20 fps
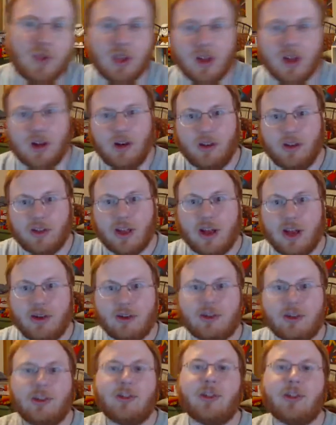All the
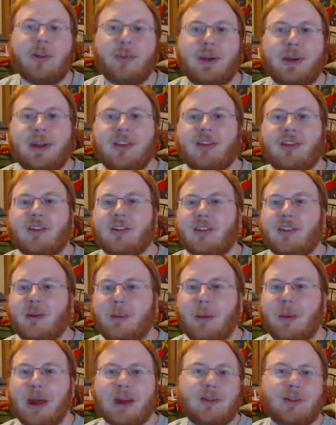characters are bits, all the
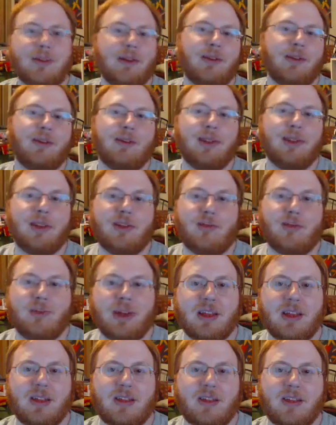background is
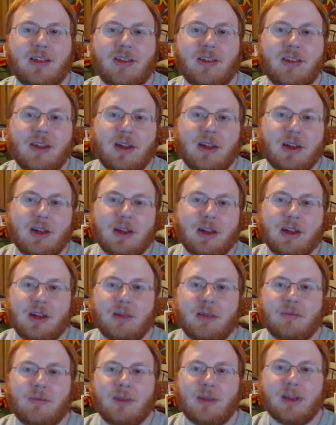bits.
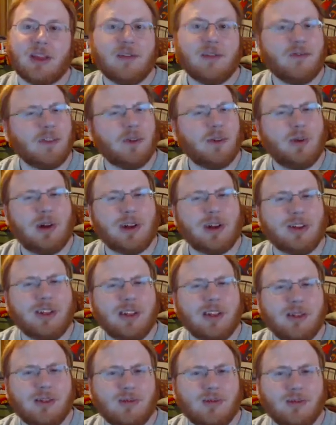Except for the water,
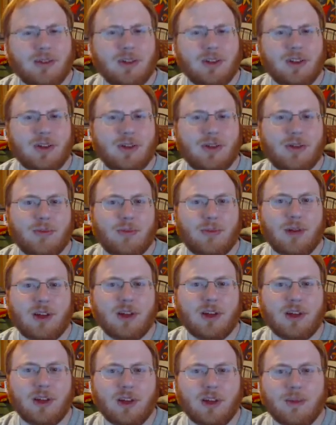that looks pretty
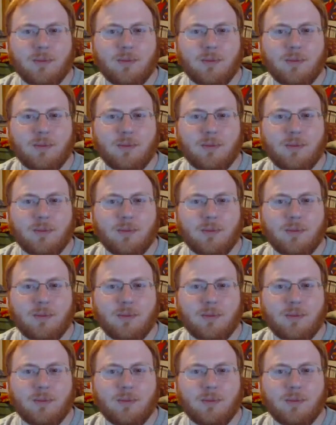good.